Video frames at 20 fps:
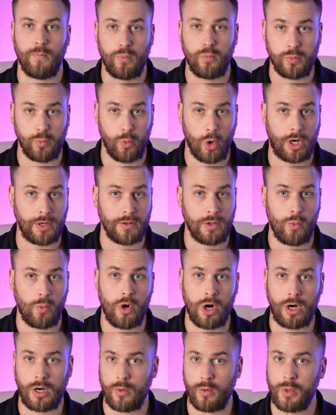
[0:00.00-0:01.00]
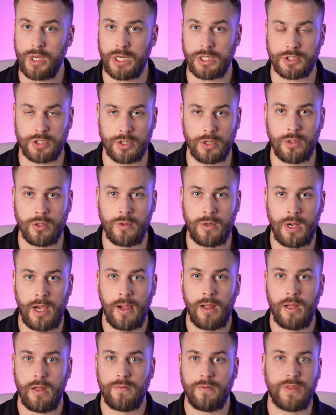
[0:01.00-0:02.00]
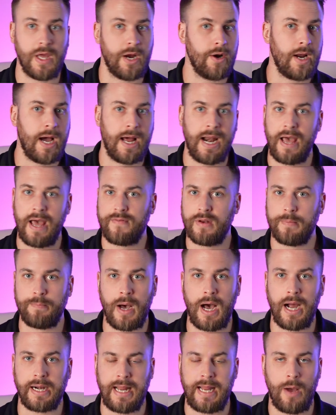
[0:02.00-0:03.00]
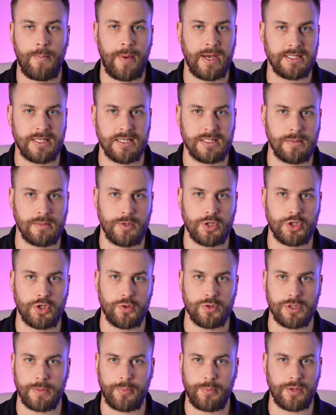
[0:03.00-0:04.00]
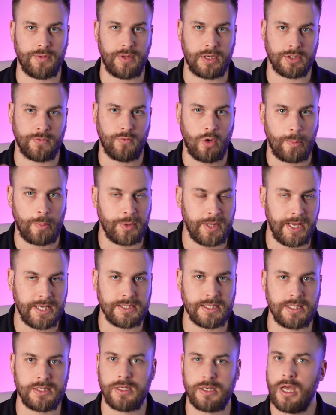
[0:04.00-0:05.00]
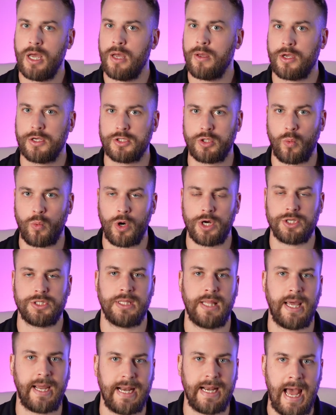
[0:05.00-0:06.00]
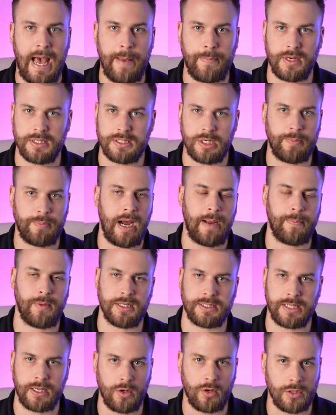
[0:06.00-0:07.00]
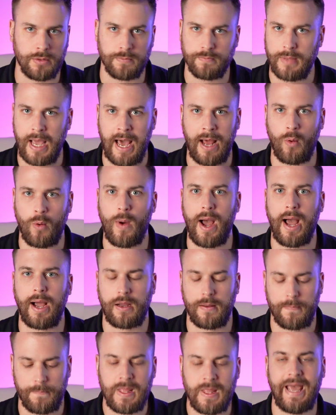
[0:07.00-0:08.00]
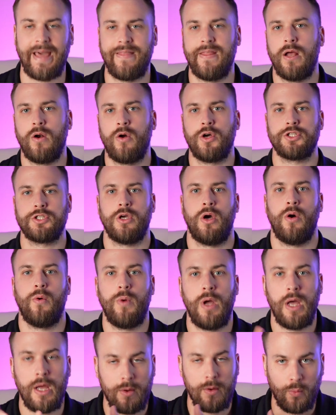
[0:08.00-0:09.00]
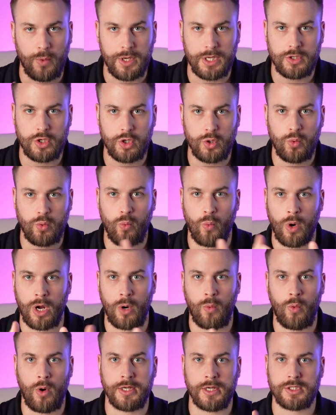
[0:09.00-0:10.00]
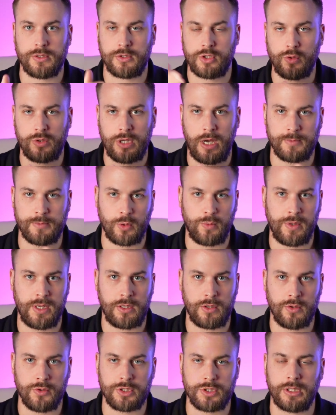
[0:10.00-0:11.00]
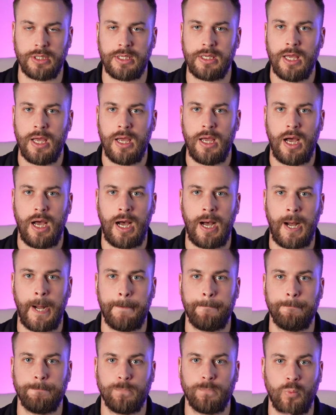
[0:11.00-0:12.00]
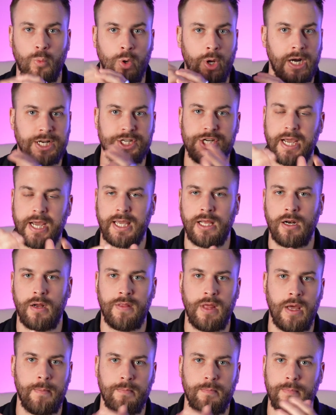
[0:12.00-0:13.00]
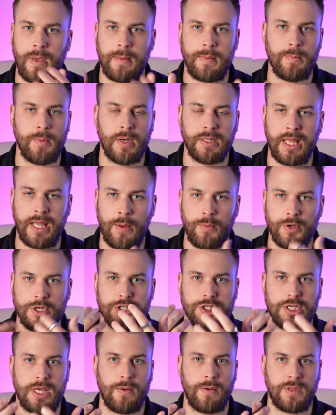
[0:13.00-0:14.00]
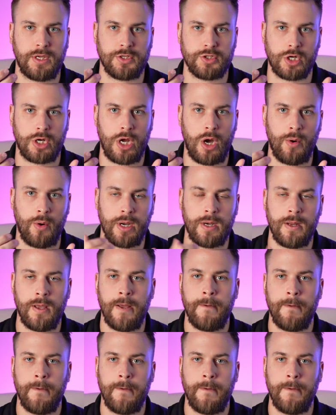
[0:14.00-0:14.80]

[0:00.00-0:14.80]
working the work on week 2, they're not having bogged down by system issues and putting things in wrong places, because the worst thing that could happen is their pipelines get all out of whack. And then also we do one-on-ones 2 times a week usually. We want to check in on them. Maybe Monday, we just see how things are going,